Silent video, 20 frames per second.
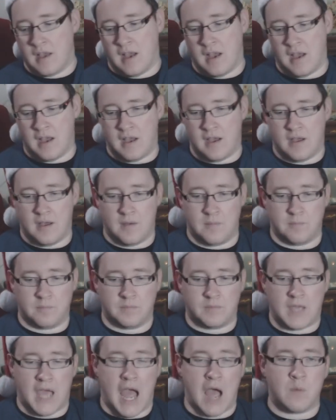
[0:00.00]

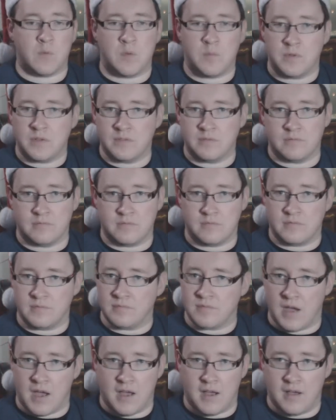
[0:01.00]
Catwoman
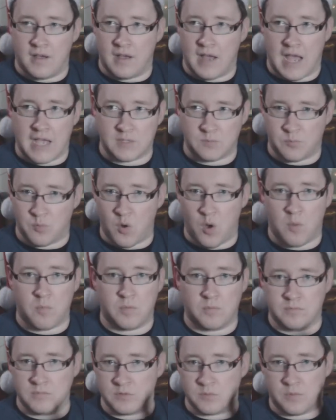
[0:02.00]
has
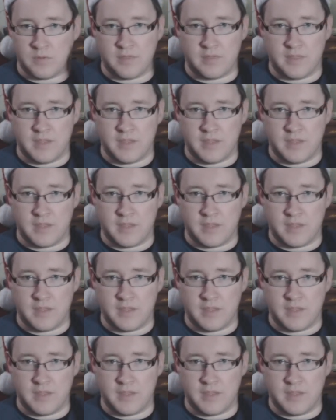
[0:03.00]
problems with